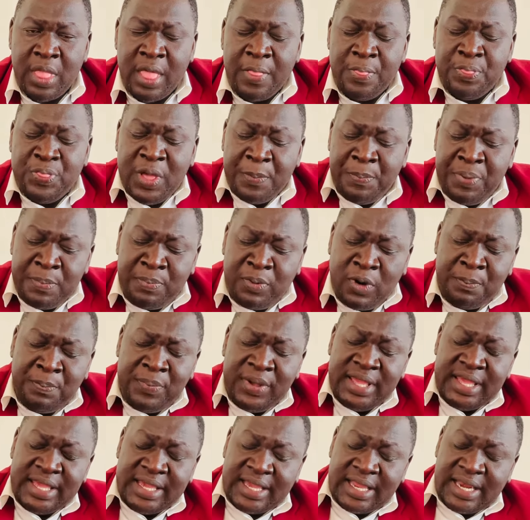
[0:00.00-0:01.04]
The people
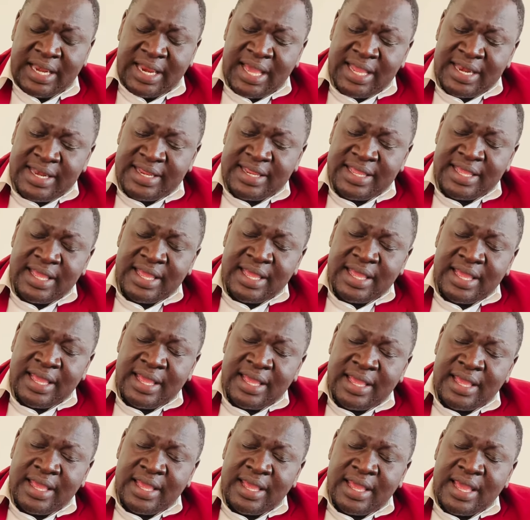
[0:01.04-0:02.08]
being led
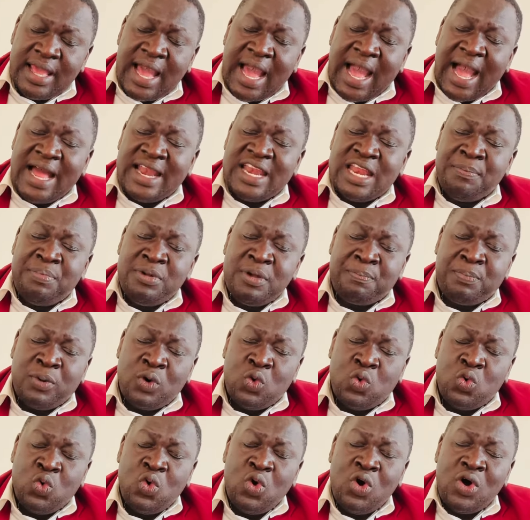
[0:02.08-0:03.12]
and the people
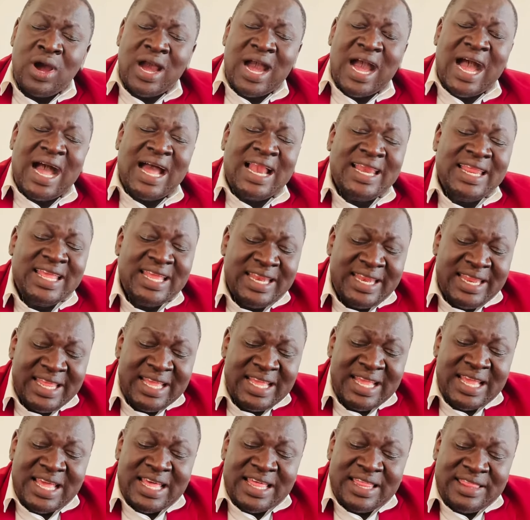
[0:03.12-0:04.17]
who are
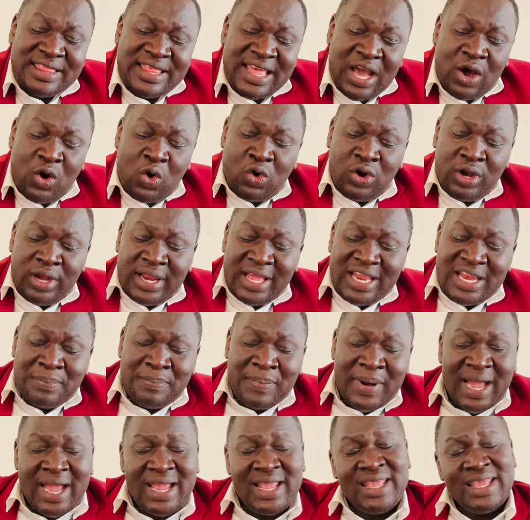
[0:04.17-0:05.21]
leading, they are all led
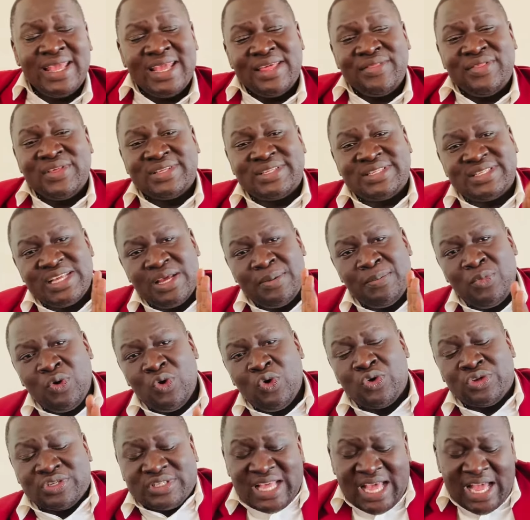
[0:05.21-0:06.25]
by the same
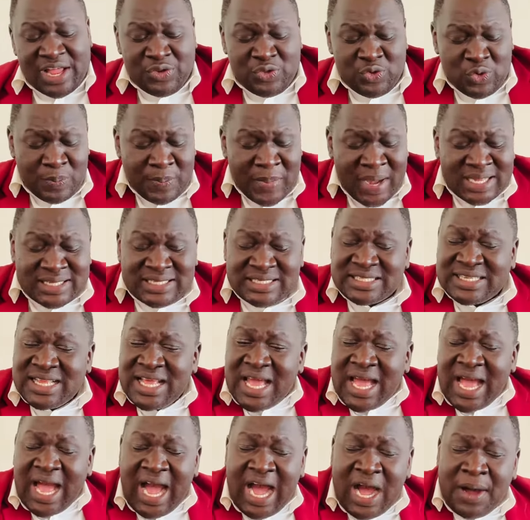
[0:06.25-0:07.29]
laws, and you must
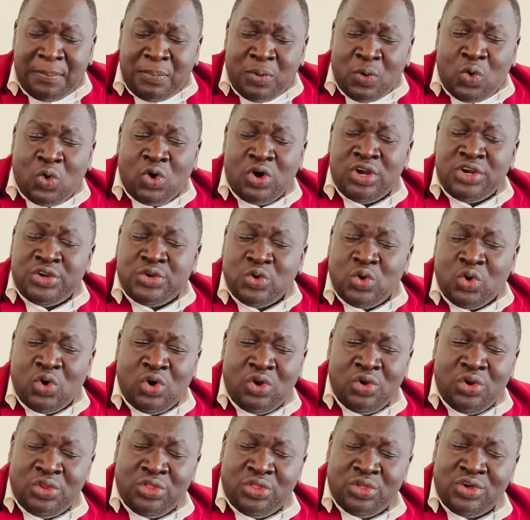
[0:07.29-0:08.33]
uphold
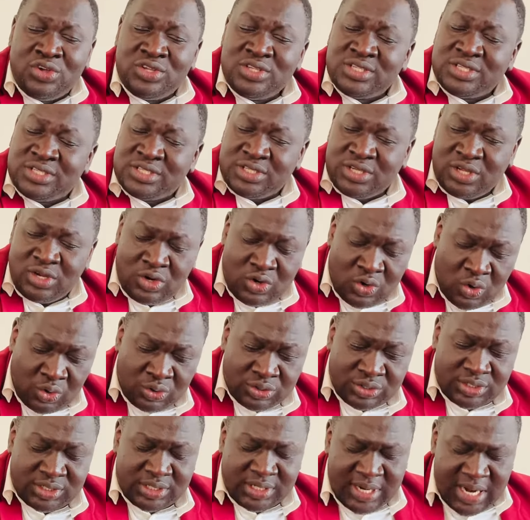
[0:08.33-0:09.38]
all those laws.